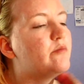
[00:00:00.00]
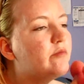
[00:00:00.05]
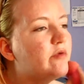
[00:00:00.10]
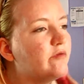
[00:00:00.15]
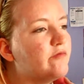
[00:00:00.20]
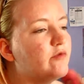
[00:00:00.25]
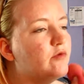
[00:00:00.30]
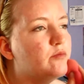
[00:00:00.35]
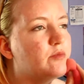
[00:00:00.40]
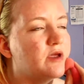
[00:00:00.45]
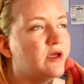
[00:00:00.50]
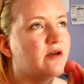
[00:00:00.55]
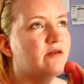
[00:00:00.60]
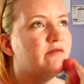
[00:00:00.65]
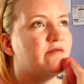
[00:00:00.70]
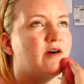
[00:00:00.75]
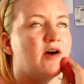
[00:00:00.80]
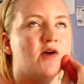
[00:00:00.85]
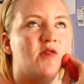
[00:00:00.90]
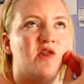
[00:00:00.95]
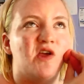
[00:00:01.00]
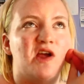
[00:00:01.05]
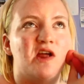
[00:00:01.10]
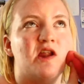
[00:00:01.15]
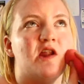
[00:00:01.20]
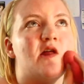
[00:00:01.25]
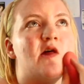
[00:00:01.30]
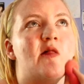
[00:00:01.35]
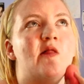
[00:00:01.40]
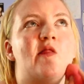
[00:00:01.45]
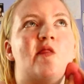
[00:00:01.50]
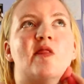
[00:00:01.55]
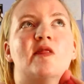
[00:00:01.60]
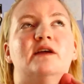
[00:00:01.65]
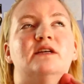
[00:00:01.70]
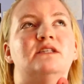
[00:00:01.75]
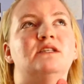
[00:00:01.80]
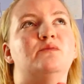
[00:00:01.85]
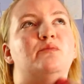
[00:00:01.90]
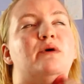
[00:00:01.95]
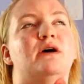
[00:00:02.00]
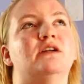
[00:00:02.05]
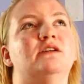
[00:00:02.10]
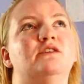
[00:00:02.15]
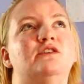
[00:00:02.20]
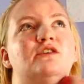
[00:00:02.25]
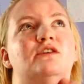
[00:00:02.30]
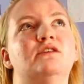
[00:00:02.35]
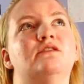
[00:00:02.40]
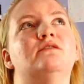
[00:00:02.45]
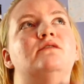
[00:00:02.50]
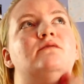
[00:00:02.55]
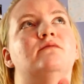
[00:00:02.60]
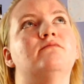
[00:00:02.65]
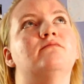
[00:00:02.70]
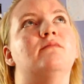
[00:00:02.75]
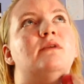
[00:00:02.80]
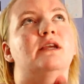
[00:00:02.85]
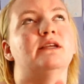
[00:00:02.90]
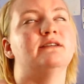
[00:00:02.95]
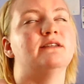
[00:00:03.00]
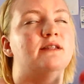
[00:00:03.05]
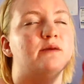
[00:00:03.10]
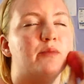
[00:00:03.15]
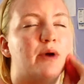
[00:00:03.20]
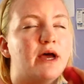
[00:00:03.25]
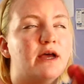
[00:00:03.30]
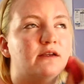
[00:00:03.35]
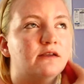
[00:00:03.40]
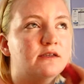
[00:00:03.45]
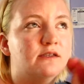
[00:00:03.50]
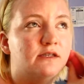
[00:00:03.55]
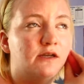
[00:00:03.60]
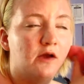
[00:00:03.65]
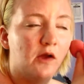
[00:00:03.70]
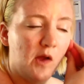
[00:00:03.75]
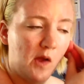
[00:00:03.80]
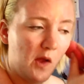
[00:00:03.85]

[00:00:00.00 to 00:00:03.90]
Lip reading: But for me, I found that the sponge is the best.